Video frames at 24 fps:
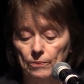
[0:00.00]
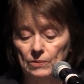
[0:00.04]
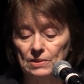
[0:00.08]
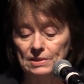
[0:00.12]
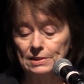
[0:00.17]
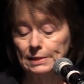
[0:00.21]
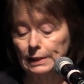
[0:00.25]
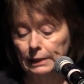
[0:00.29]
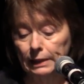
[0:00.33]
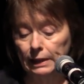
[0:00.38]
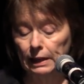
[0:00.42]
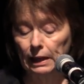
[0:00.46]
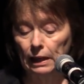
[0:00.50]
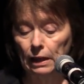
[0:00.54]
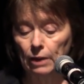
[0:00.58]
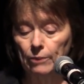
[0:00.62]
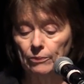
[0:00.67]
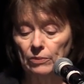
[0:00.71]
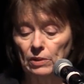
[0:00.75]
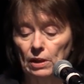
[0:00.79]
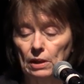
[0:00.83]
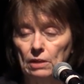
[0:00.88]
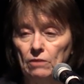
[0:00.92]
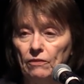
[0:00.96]

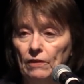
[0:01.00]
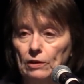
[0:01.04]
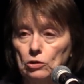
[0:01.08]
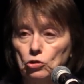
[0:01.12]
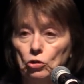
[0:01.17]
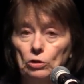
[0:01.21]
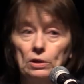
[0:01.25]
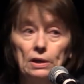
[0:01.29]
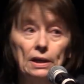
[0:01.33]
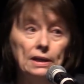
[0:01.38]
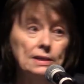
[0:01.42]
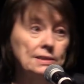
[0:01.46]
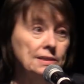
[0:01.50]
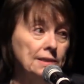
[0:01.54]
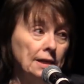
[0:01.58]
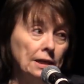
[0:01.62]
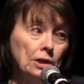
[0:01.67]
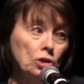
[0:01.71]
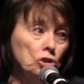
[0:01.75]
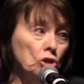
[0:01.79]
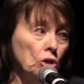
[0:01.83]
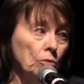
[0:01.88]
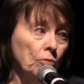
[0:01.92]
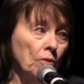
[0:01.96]
sinking and eventual
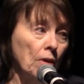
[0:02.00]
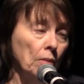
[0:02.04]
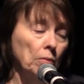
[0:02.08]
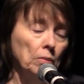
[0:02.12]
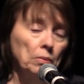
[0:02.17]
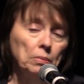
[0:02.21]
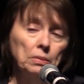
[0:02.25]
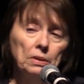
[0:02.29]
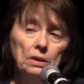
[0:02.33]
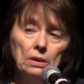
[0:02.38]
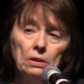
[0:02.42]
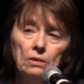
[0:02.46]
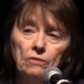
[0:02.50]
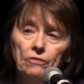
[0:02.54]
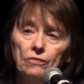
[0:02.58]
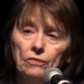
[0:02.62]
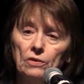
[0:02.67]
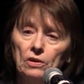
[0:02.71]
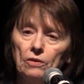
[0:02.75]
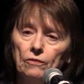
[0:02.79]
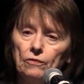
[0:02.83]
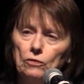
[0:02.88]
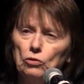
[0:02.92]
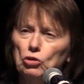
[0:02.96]
extinction, probably, of,
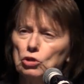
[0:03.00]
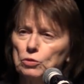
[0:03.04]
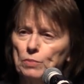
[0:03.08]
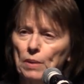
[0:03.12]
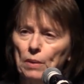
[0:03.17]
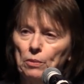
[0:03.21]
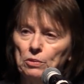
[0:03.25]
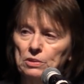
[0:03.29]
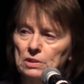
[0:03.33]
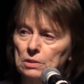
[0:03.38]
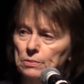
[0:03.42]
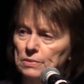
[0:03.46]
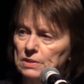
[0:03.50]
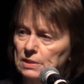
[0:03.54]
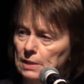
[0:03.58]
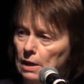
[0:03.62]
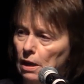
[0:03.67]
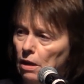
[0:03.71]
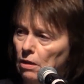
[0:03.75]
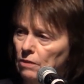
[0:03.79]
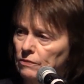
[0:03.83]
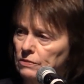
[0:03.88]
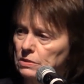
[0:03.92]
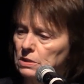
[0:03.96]
of newspapers
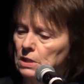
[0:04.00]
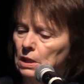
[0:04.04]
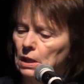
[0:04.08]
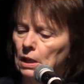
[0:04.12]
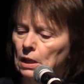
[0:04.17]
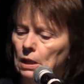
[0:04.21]
themselves,